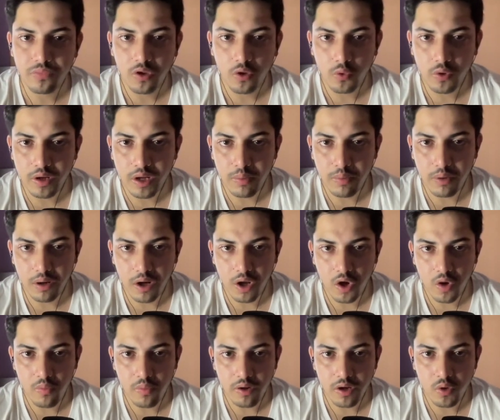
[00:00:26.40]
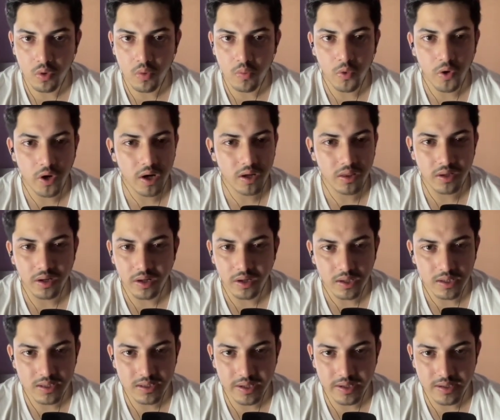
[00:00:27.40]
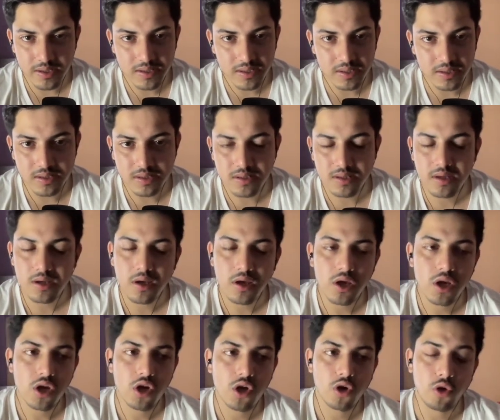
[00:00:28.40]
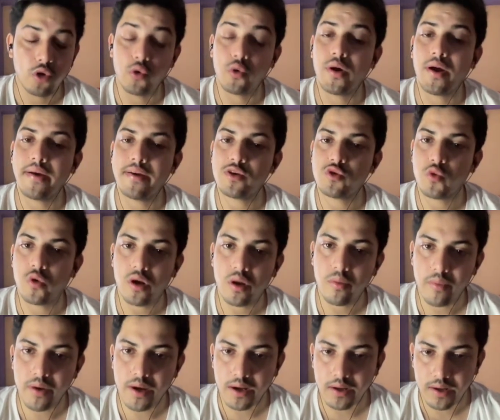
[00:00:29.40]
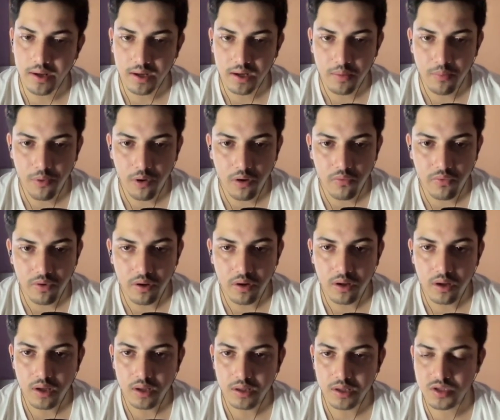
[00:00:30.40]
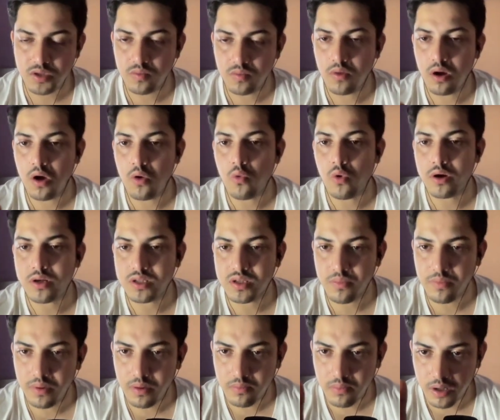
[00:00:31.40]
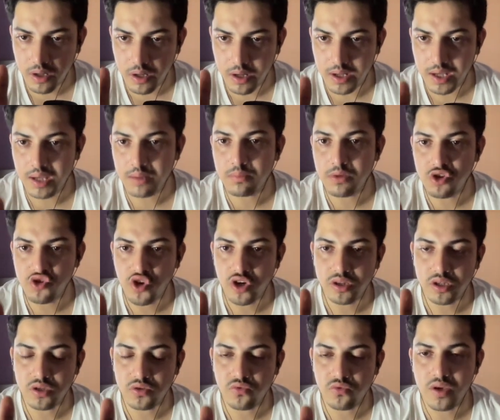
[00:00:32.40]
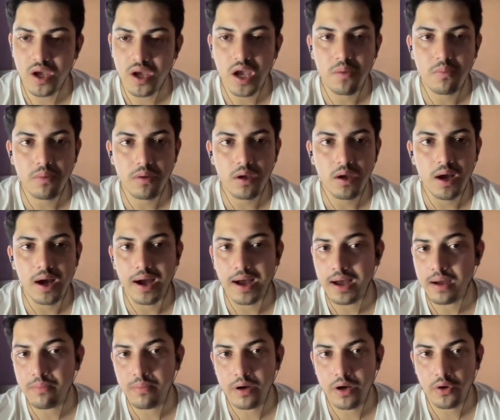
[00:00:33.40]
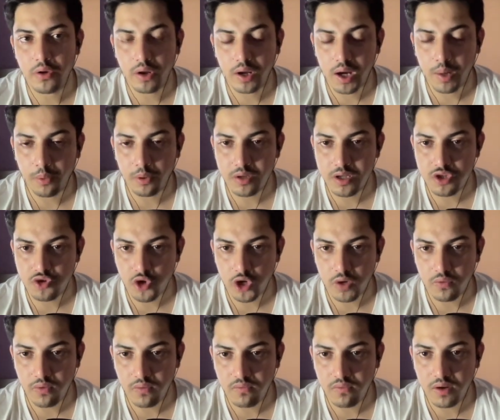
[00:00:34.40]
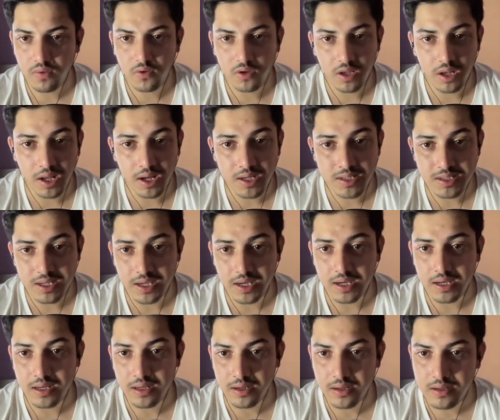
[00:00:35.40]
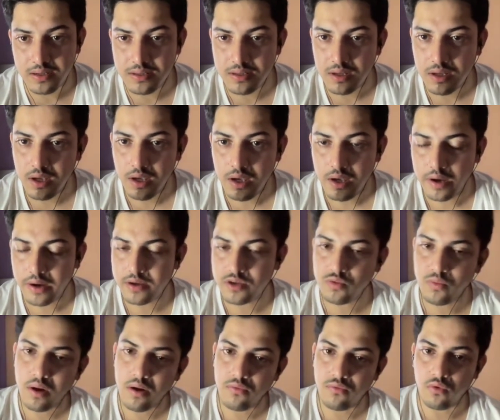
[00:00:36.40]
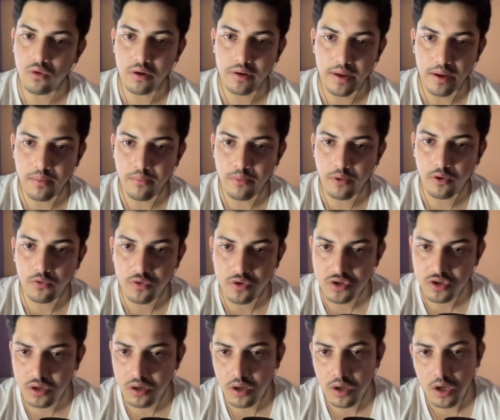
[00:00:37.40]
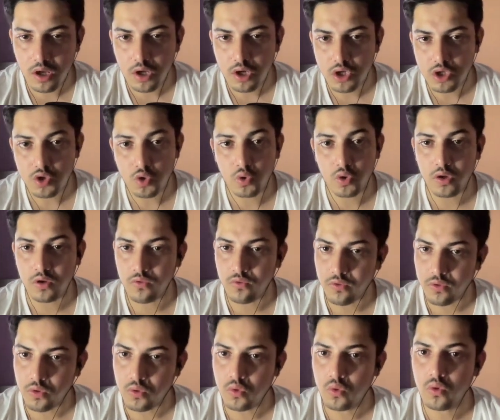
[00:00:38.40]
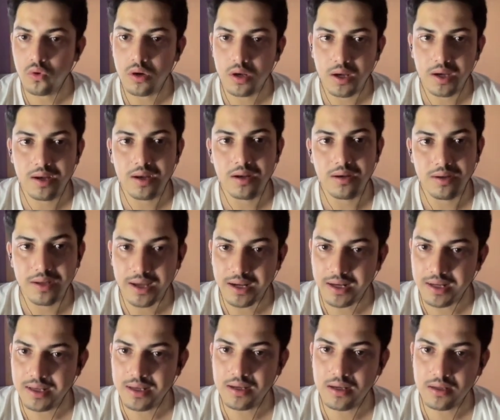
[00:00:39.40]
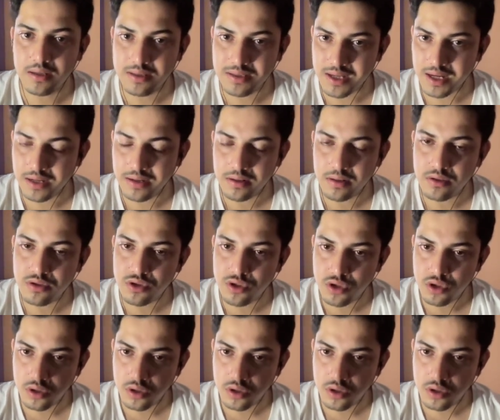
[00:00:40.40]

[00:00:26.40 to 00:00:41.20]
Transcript: we doubled our money we bought 30 cents see this do you guys want to make daily profit this is my whatsapp number dm me join this vip i have been doing crypto since 2015 for the last eight years it's my full-time profession so if you need daily signals